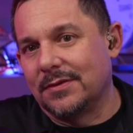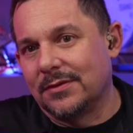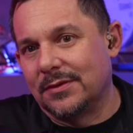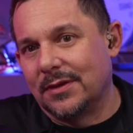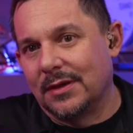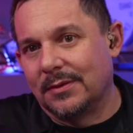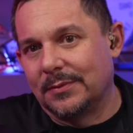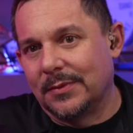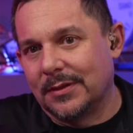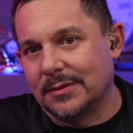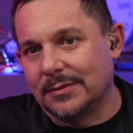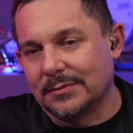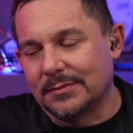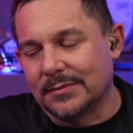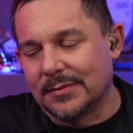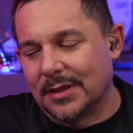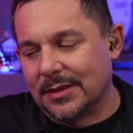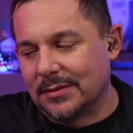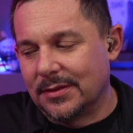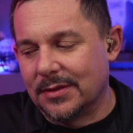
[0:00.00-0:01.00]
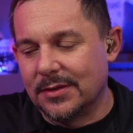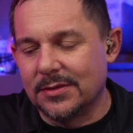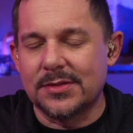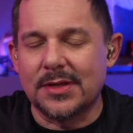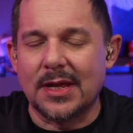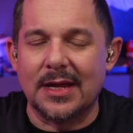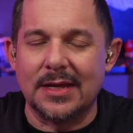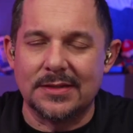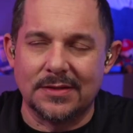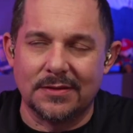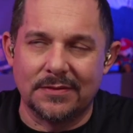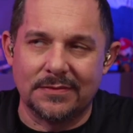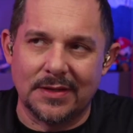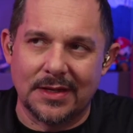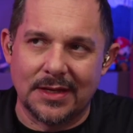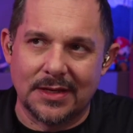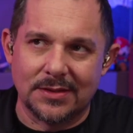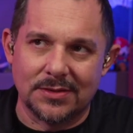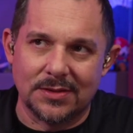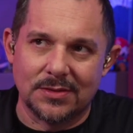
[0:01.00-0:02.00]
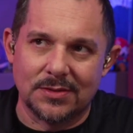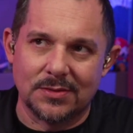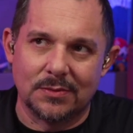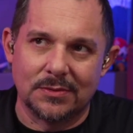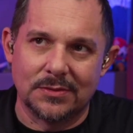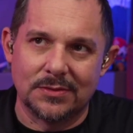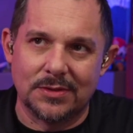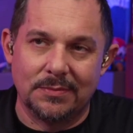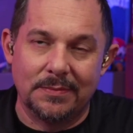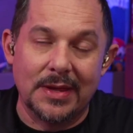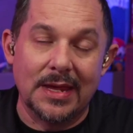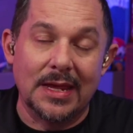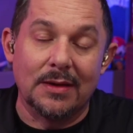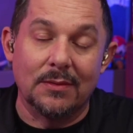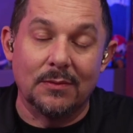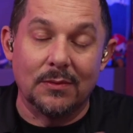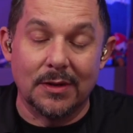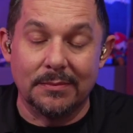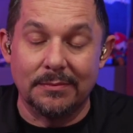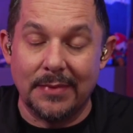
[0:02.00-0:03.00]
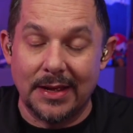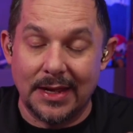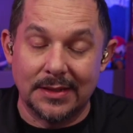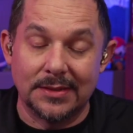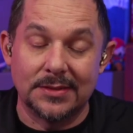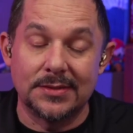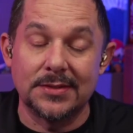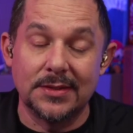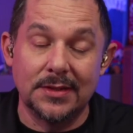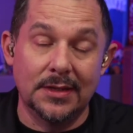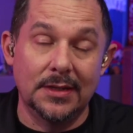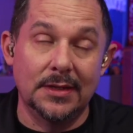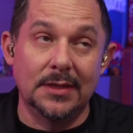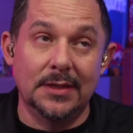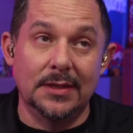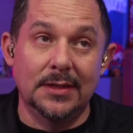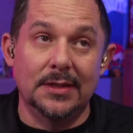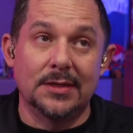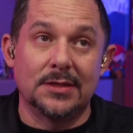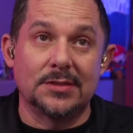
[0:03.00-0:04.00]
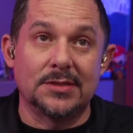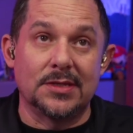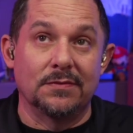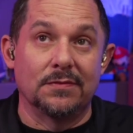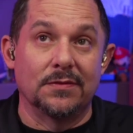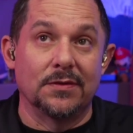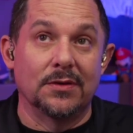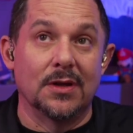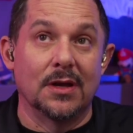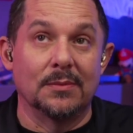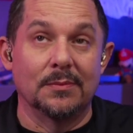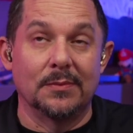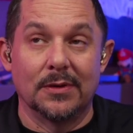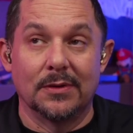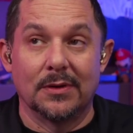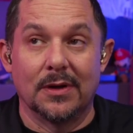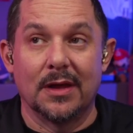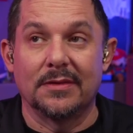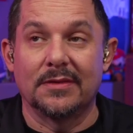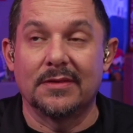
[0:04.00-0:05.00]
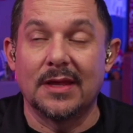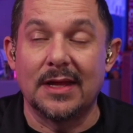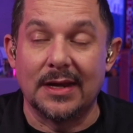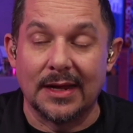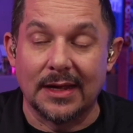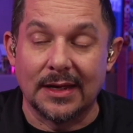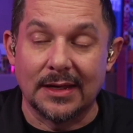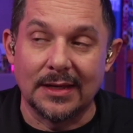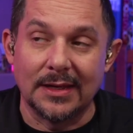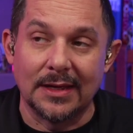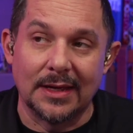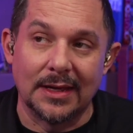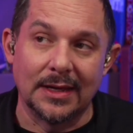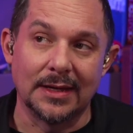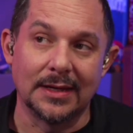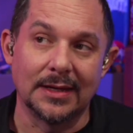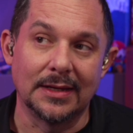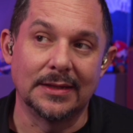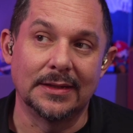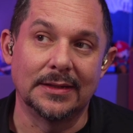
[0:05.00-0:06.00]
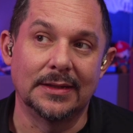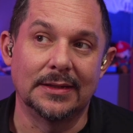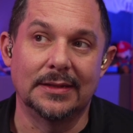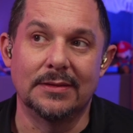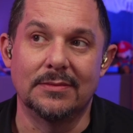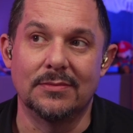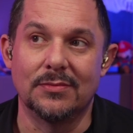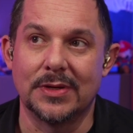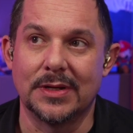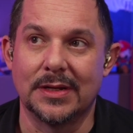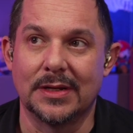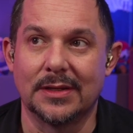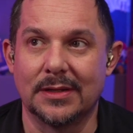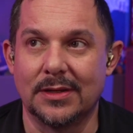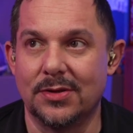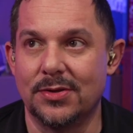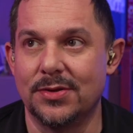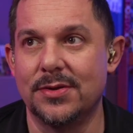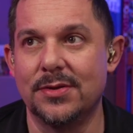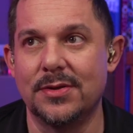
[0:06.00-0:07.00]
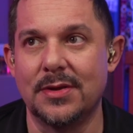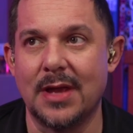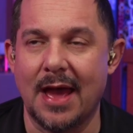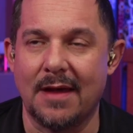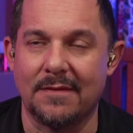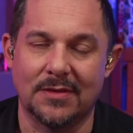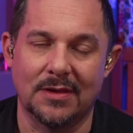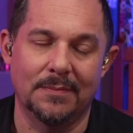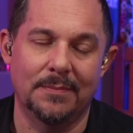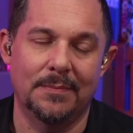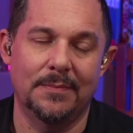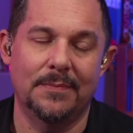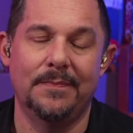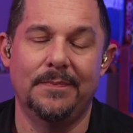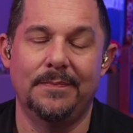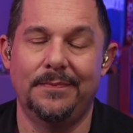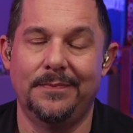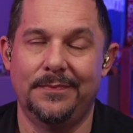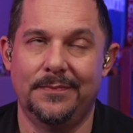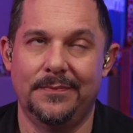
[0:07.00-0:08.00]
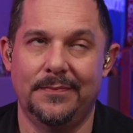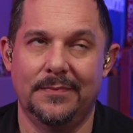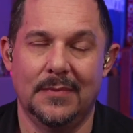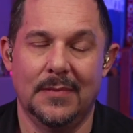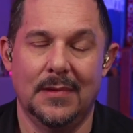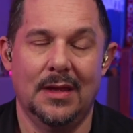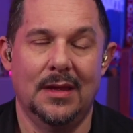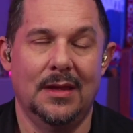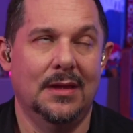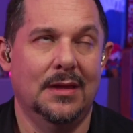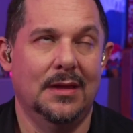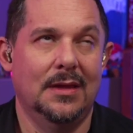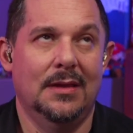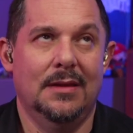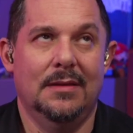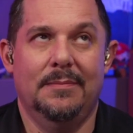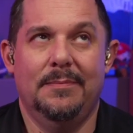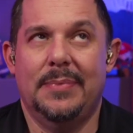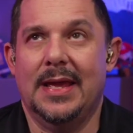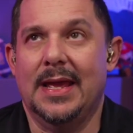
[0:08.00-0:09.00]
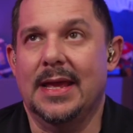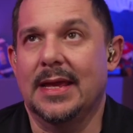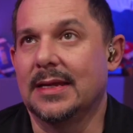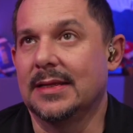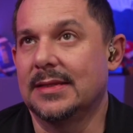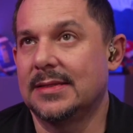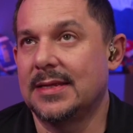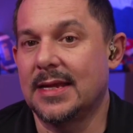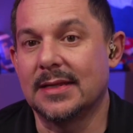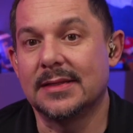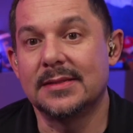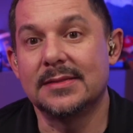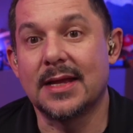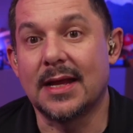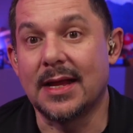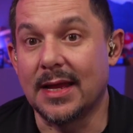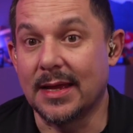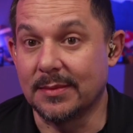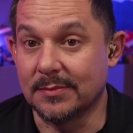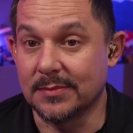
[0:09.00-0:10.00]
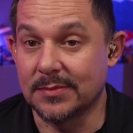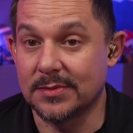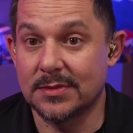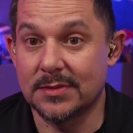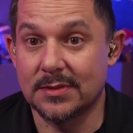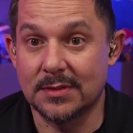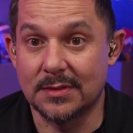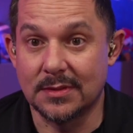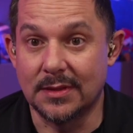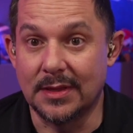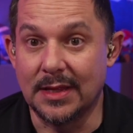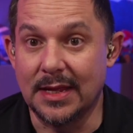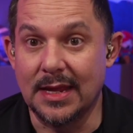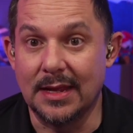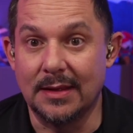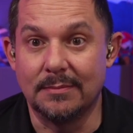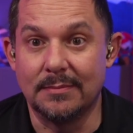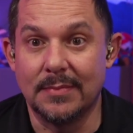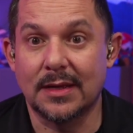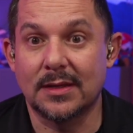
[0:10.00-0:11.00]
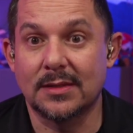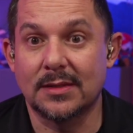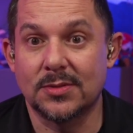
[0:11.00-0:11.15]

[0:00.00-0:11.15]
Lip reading: gumbo. Yeah. You know, those kinds of things is, to me, what makes seafood gumbo authentic. And when you have to pay 10 times the mix